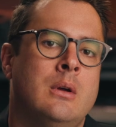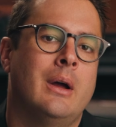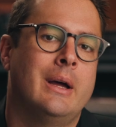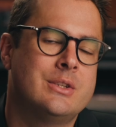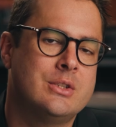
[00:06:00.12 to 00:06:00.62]

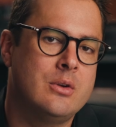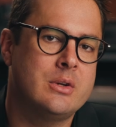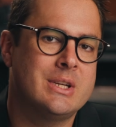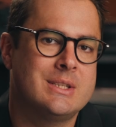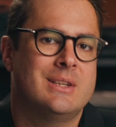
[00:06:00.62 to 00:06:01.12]
and it's not
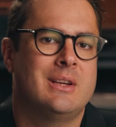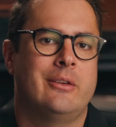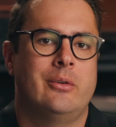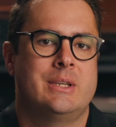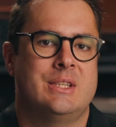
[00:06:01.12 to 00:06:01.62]
just
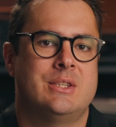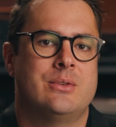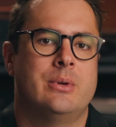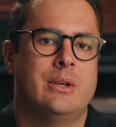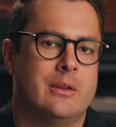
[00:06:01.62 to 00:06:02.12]
another
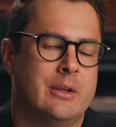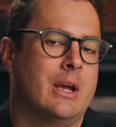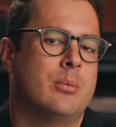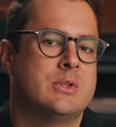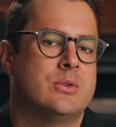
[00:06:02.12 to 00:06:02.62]
accessory that the
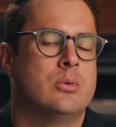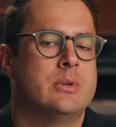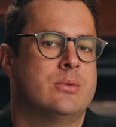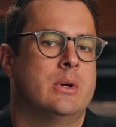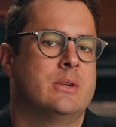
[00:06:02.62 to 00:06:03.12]
camera store is
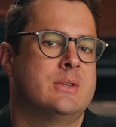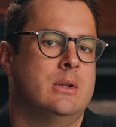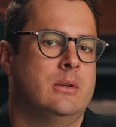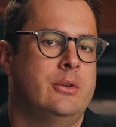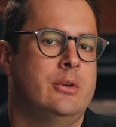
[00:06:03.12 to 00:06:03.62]
trying to
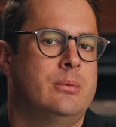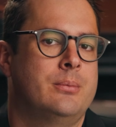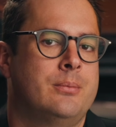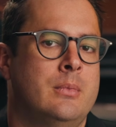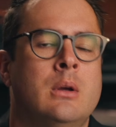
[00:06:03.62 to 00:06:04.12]
sell to you.
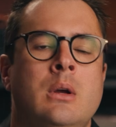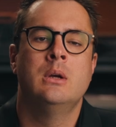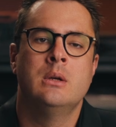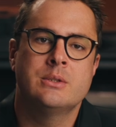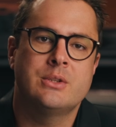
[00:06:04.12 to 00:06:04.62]

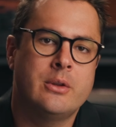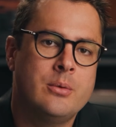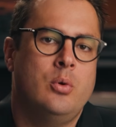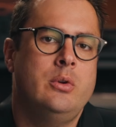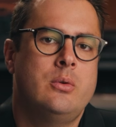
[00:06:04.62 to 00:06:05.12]
So the
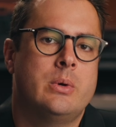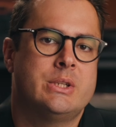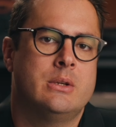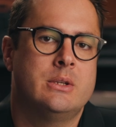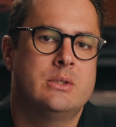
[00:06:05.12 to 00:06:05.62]
important
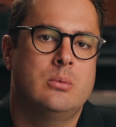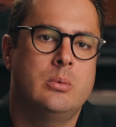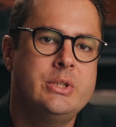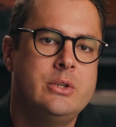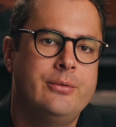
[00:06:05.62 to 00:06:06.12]
question is,
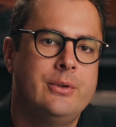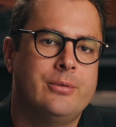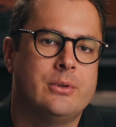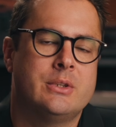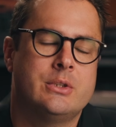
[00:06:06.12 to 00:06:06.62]
which UV
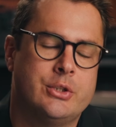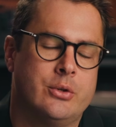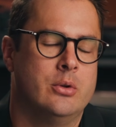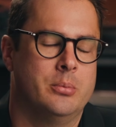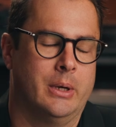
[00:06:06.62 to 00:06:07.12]
filter should
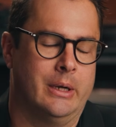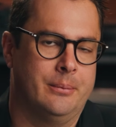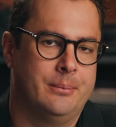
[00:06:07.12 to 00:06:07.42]
you buy?